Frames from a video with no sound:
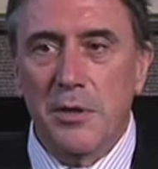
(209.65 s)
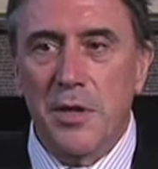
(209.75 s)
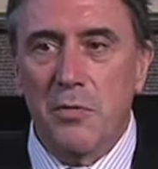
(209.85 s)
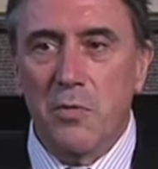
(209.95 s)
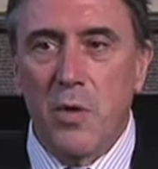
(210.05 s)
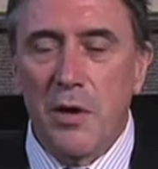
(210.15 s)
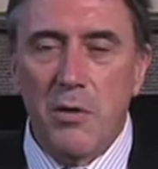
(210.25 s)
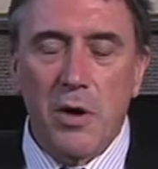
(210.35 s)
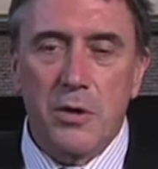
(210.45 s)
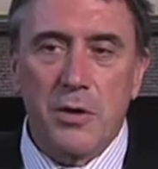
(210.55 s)
Then what
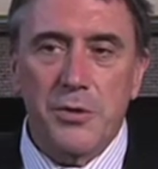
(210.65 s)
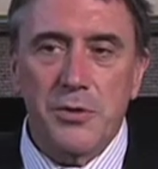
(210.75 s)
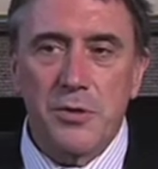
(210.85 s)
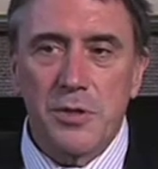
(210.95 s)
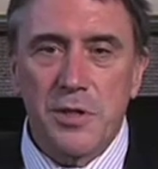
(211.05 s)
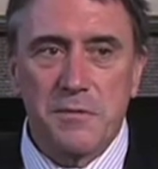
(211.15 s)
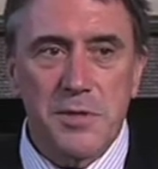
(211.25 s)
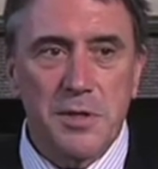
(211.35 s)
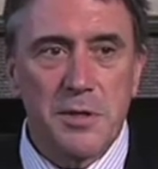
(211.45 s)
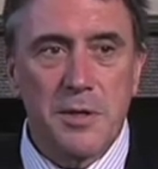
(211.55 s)
are our
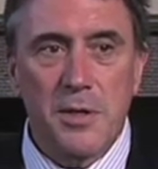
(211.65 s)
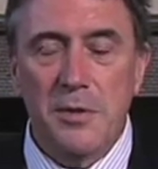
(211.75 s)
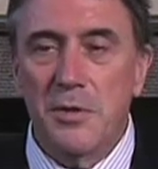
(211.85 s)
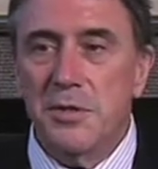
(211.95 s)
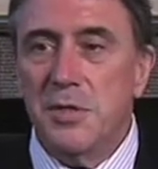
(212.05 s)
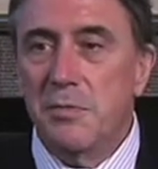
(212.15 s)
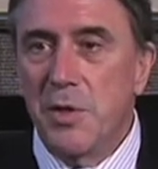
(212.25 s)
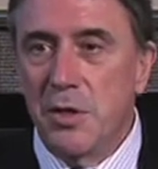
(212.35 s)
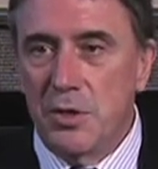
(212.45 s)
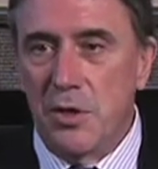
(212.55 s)
alternatives? There's the
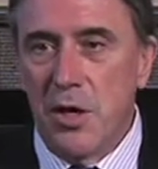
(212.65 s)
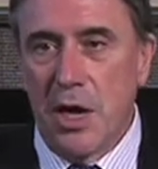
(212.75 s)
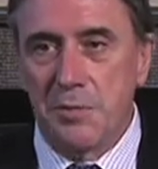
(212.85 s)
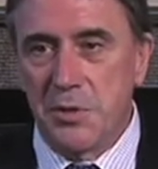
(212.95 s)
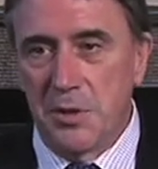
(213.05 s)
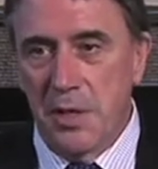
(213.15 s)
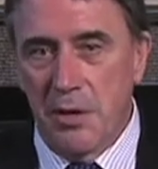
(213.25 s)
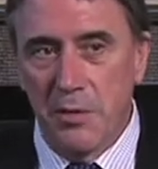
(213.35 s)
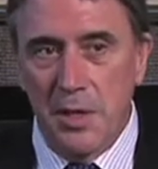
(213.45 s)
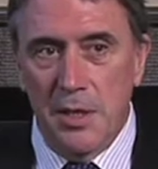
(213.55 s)
military option.
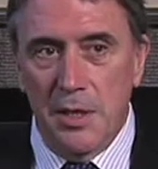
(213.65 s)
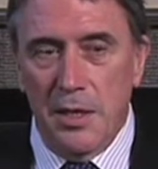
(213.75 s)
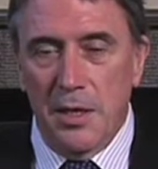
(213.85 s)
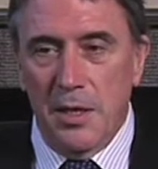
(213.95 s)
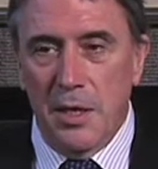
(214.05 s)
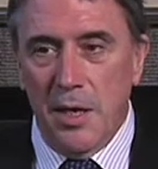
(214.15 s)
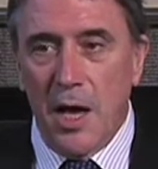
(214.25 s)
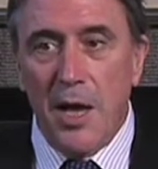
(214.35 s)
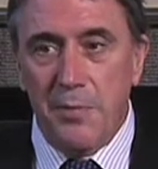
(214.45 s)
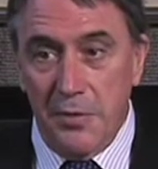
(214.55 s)
Now,
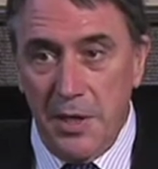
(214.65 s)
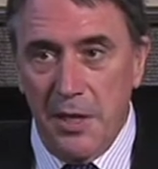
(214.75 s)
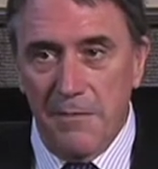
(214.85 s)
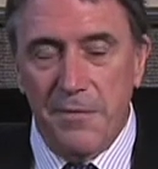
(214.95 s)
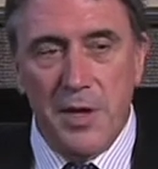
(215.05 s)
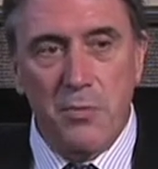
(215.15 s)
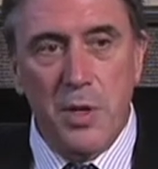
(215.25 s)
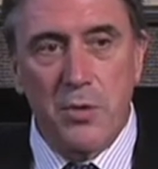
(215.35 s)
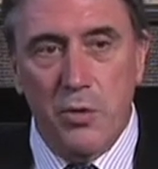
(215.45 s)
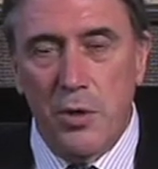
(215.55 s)
I believe that
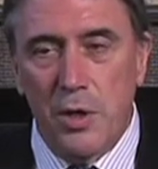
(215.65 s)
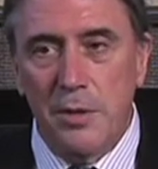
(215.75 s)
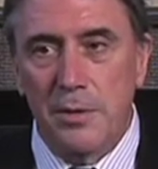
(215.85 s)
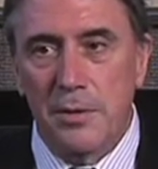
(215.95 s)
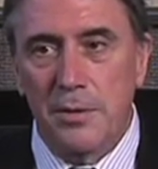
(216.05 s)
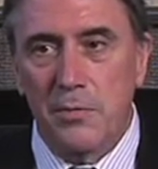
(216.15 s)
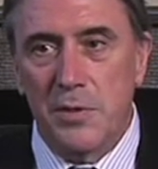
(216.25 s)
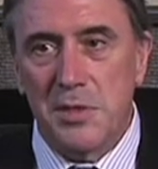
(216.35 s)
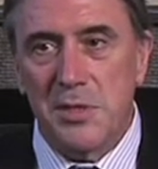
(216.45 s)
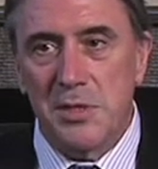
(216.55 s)
we could,
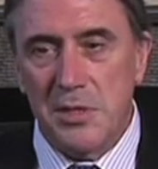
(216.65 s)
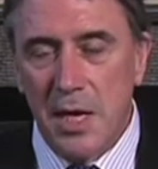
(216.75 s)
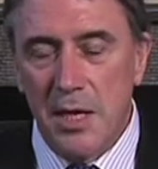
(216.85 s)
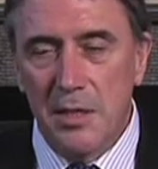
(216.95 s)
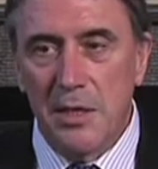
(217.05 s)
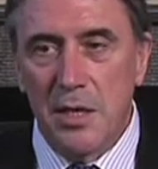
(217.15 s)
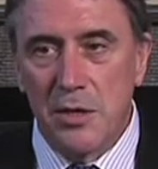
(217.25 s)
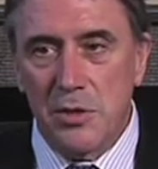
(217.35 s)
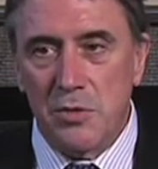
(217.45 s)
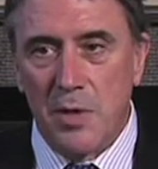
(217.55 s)
with sustained
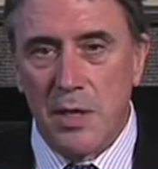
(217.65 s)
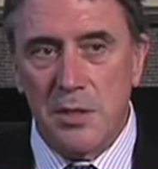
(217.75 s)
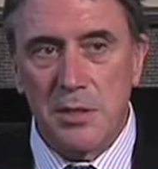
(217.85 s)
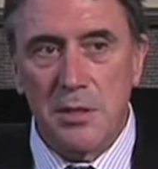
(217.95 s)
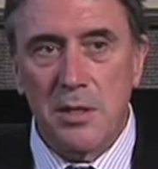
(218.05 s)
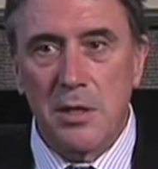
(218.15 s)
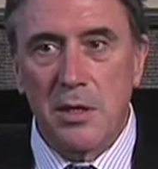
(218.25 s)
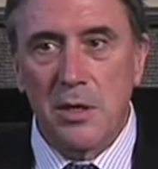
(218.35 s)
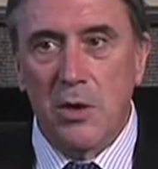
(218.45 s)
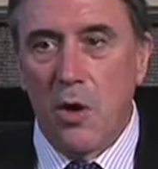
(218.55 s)
airstrikes,
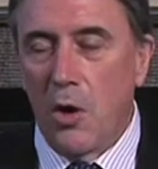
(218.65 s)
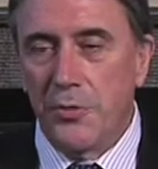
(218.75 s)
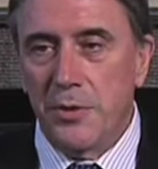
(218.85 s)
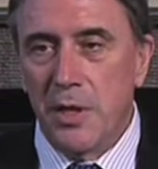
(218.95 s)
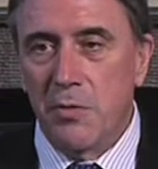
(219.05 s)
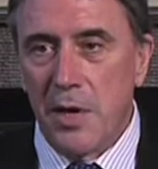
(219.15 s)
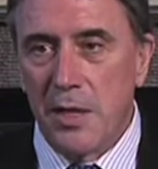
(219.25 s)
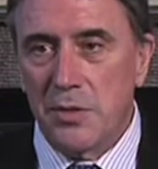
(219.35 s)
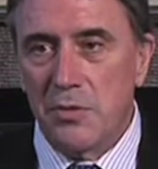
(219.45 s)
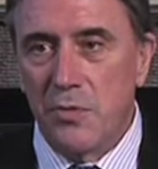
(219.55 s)
halt
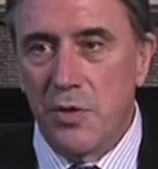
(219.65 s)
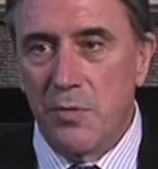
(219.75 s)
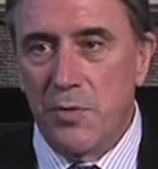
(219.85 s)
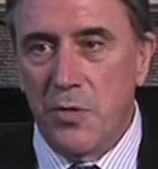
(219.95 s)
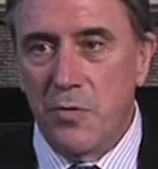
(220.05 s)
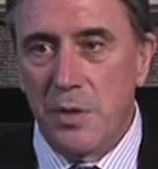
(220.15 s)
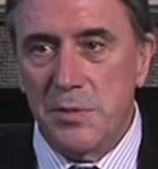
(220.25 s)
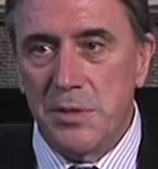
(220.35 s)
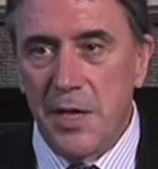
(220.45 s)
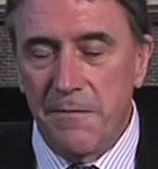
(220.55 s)
Iran's nuclear
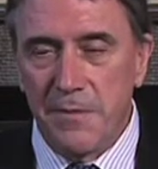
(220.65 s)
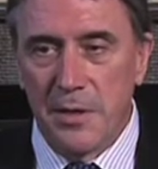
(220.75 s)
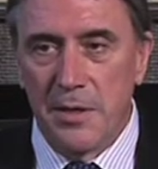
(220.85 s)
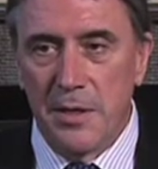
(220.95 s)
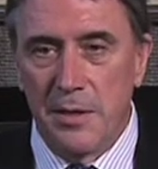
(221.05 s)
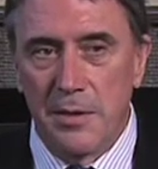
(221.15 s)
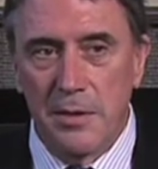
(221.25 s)
programs indefinitely.